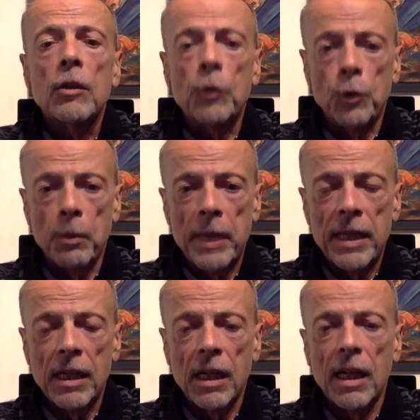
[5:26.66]
You're
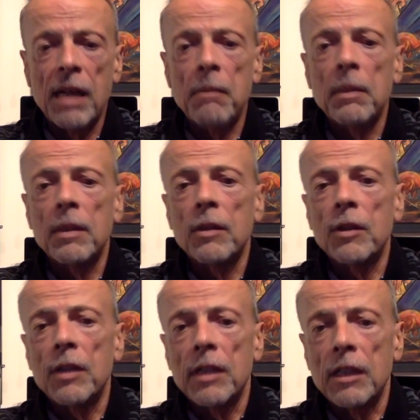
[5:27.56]
making a claim.
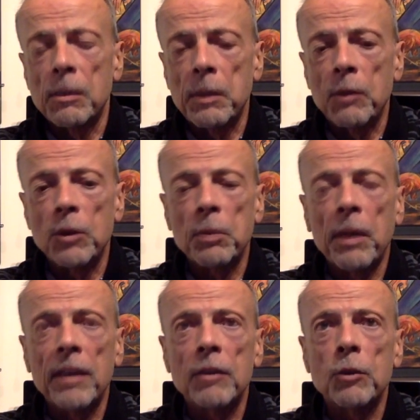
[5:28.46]
It's being
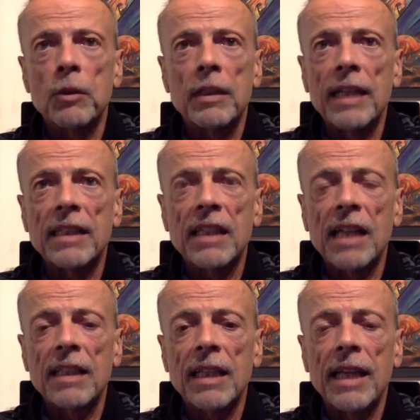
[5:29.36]
responded to that that's
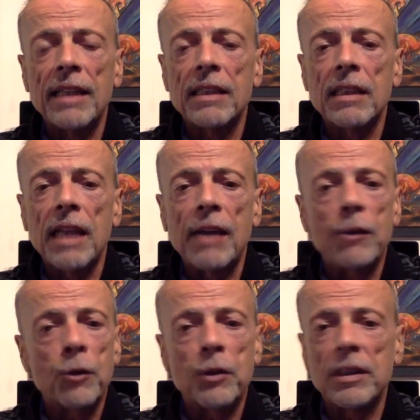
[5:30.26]
not the case, and
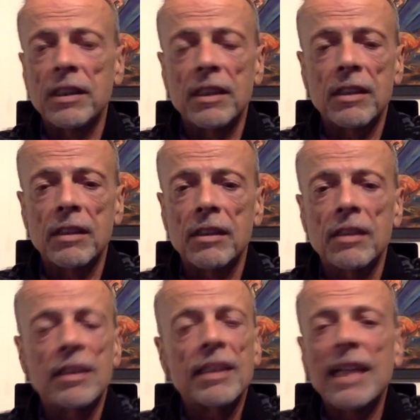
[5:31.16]
your insistence
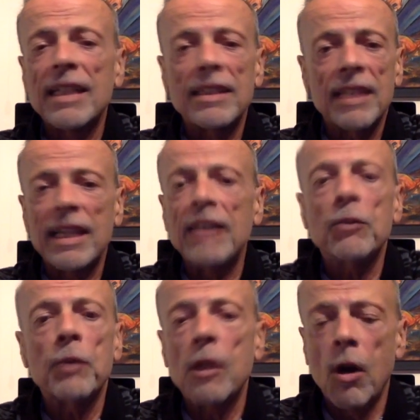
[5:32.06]
is that that is the
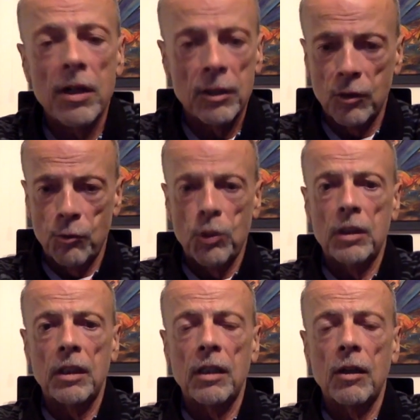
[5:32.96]
case regardless of what
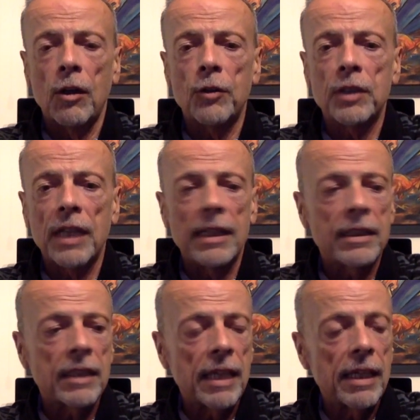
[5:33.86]
the other side is
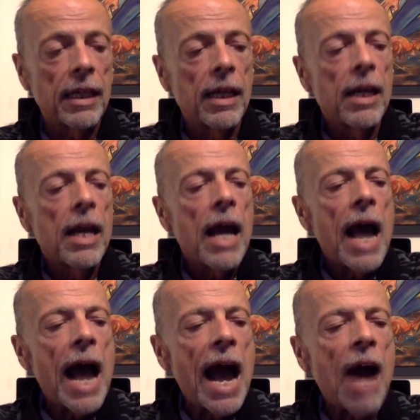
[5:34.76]
saying.
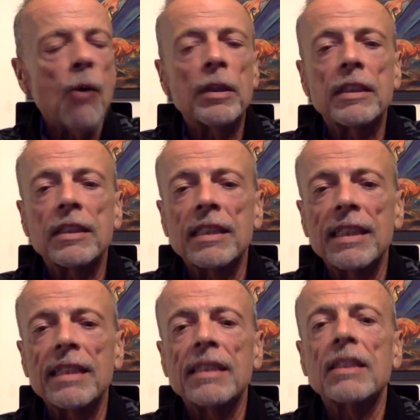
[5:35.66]
How is
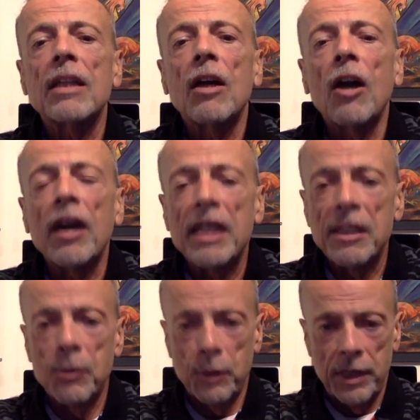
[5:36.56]
this a
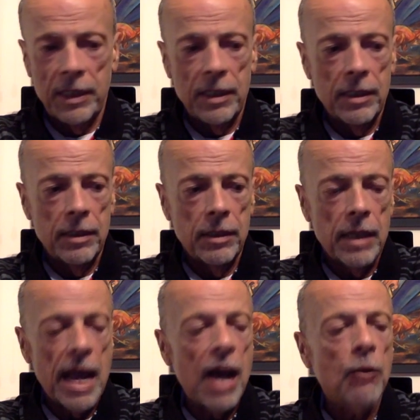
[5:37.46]
hearing?
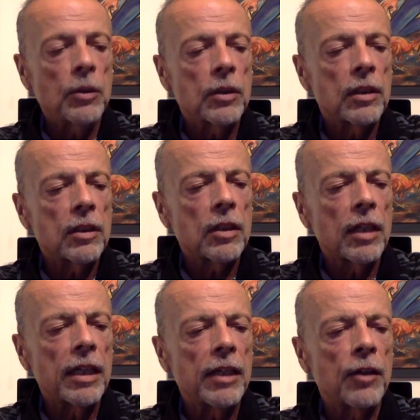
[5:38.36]
How is this a
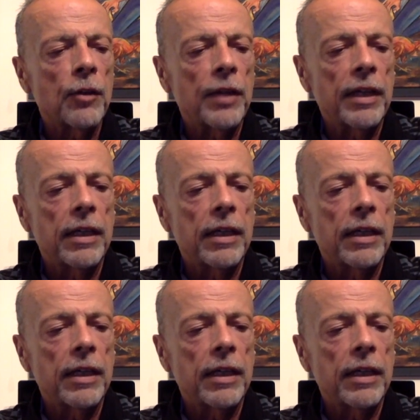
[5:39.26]
hearing?